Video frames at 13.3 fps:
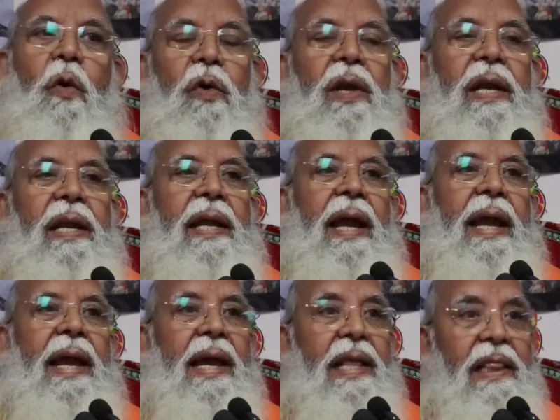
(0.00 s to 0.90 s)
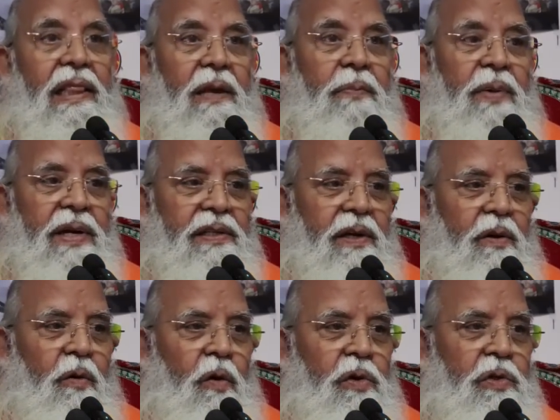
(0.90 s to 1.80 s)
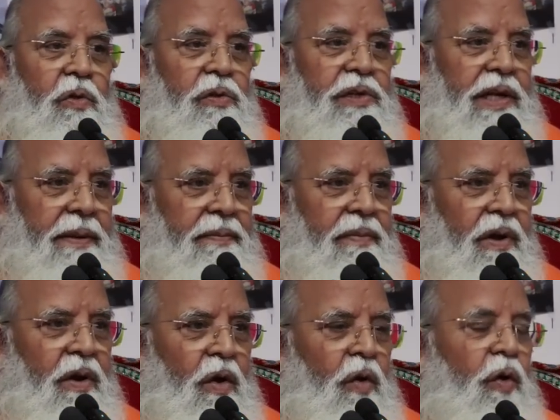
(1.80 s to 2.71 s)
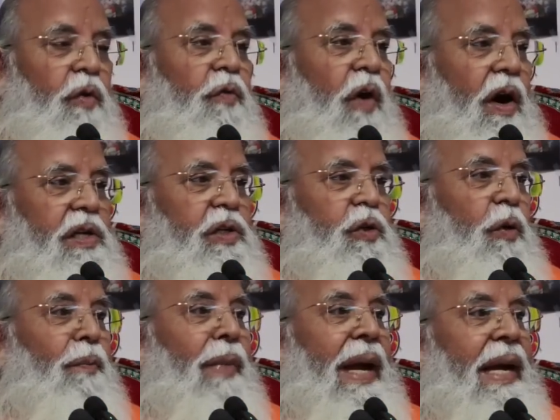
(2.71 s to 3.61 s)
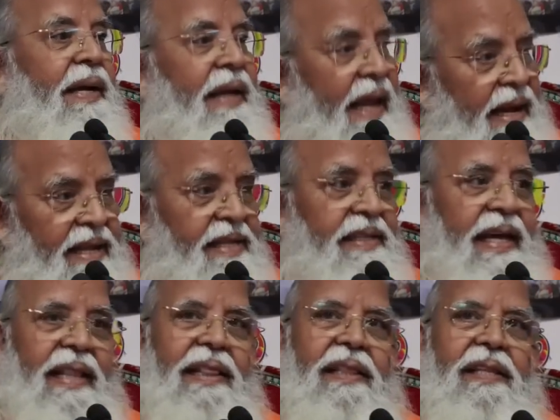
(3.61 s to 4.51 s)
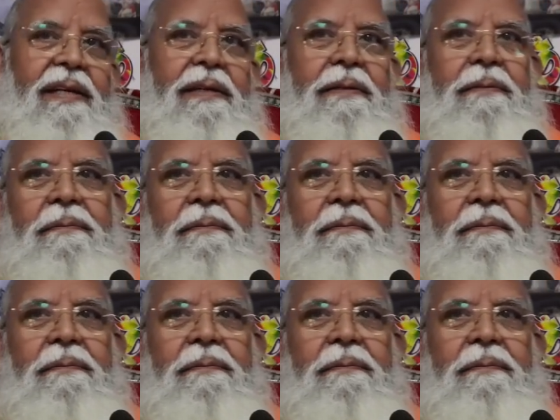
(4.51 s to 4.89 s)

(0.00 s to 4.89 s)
Only a healthy person goes to gym who wants to maintain his health.